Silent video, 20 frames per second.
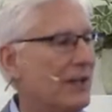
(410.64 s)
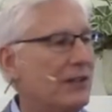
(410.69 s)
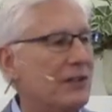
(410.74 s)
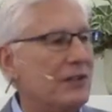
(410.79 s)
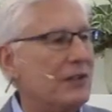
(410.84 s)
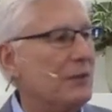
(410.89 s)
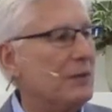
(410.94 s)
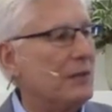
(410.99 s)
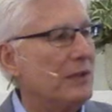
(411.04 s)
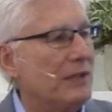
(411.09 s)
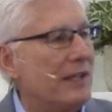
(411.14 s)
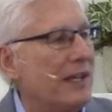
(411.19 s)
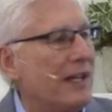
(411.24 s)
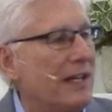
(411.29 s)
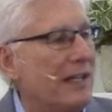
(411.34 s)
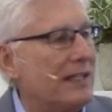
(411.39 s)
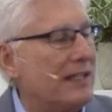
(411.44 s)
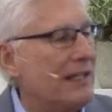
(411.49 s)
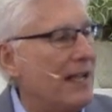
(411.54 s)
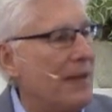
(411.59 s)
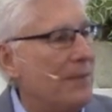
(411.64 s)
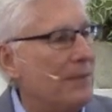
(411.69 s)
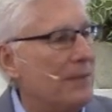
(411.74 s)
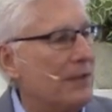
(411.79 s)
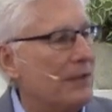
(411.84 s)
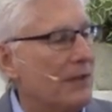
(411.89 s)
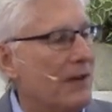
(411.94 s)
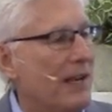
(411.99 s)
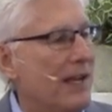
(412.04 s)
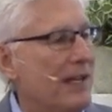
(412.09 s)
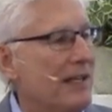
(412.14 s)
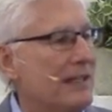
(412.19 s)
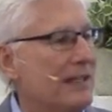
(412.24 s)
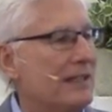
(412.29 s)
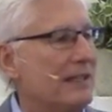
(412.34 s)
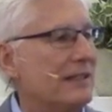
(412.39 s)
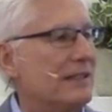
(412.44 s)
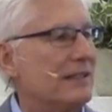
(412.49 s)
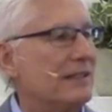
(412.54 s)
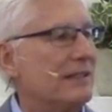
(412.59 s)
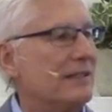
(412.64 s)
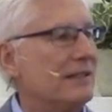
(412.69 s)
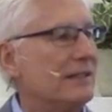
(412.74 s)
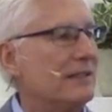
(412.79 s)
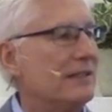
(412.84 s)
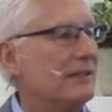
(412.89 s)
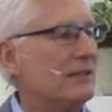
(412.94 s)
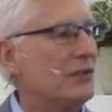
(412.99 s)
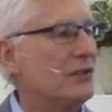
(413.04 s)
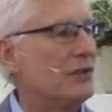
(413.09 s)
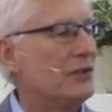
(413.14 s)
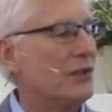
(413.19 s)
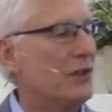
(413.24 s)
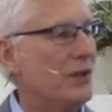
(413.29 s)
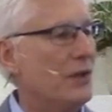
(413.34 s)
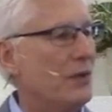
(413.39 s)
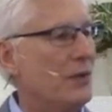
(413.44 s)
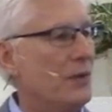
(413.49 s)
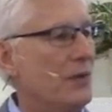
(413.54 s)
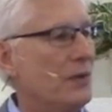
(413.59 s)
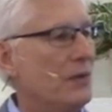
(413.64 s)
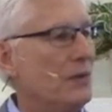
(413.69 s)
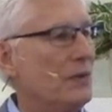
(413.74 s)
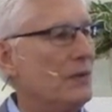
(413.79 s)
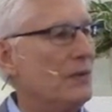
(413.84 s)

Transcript: those who will not accept grace. It's true.